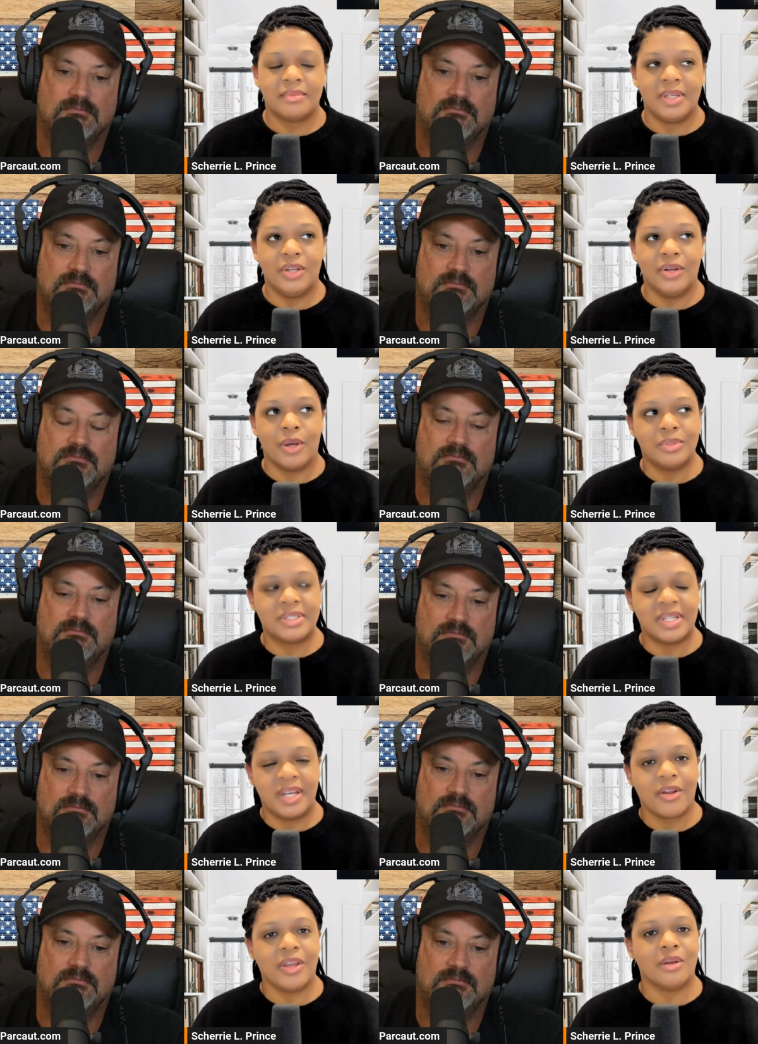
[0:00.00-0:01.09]
Speaker 1: you know,
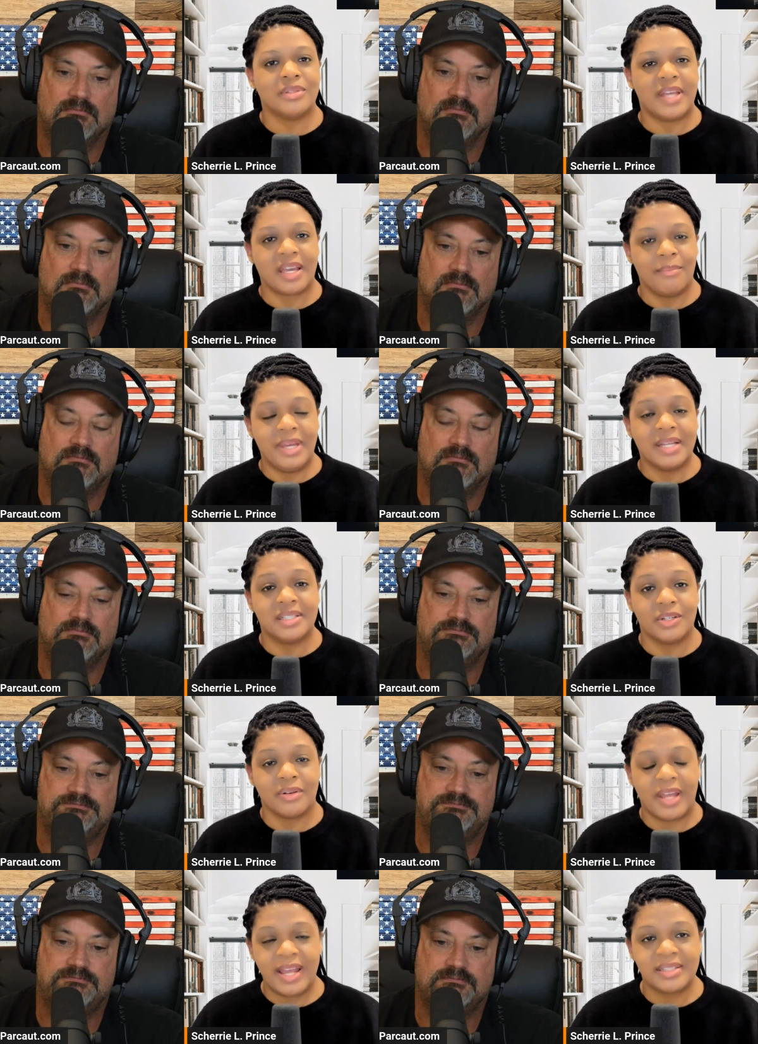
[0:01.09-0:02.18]
scenarios that can be considered
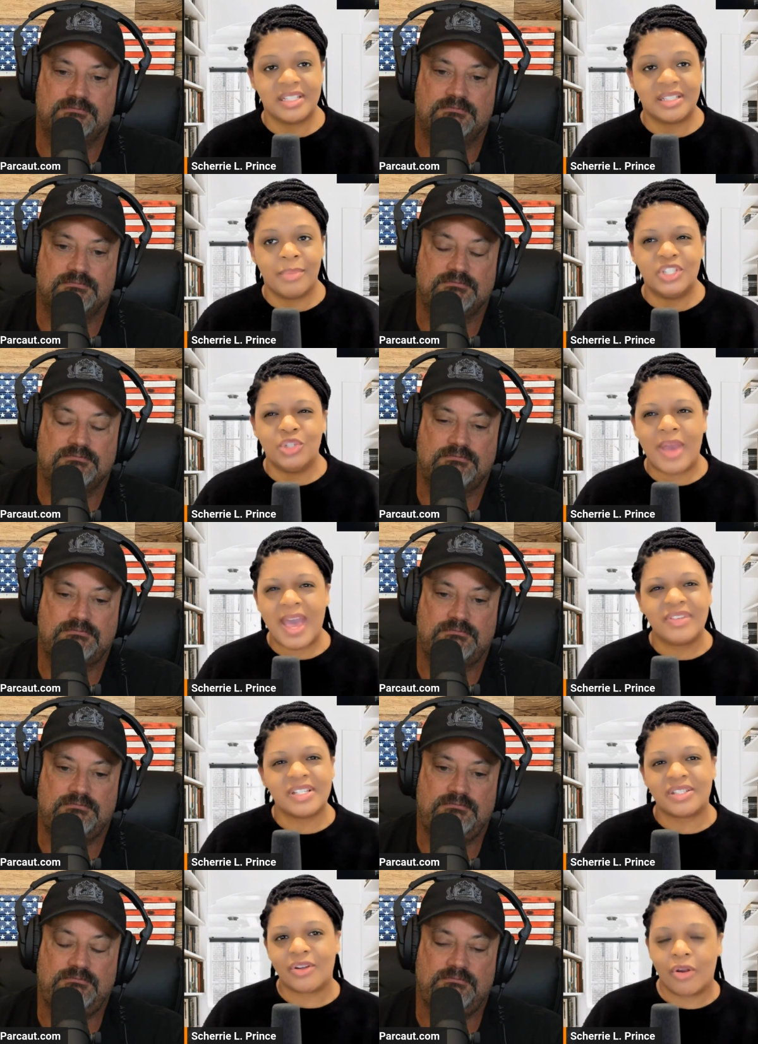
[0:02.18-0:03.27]
exits, but you have to
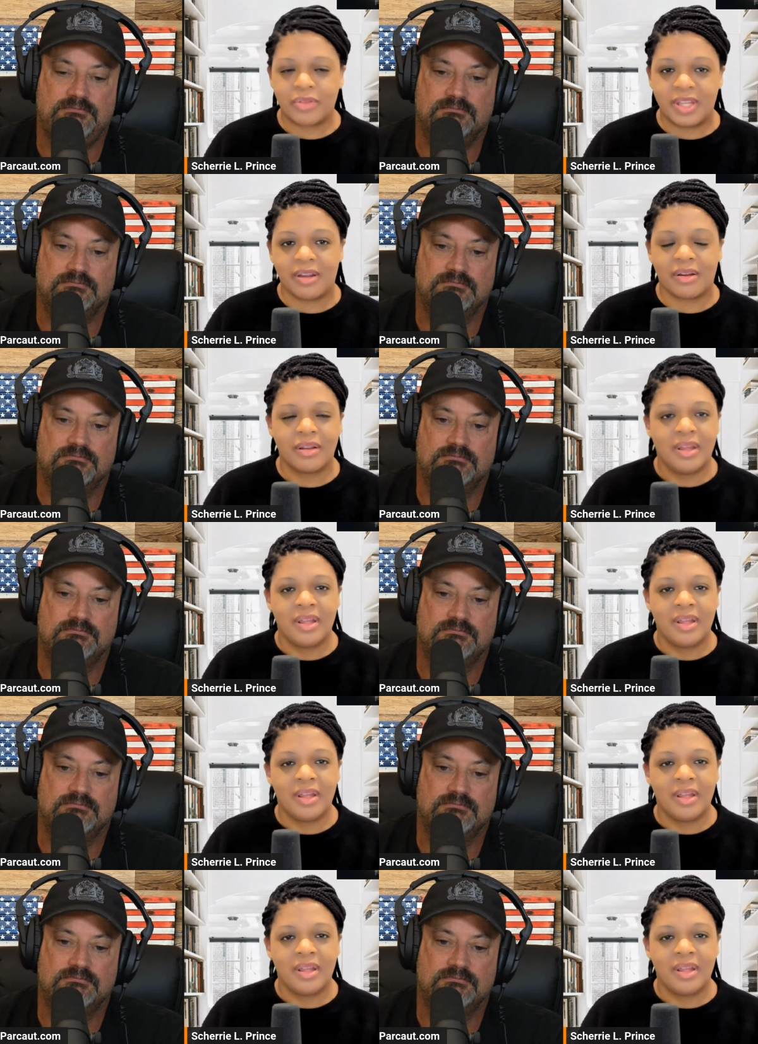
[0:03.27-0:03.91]
start there.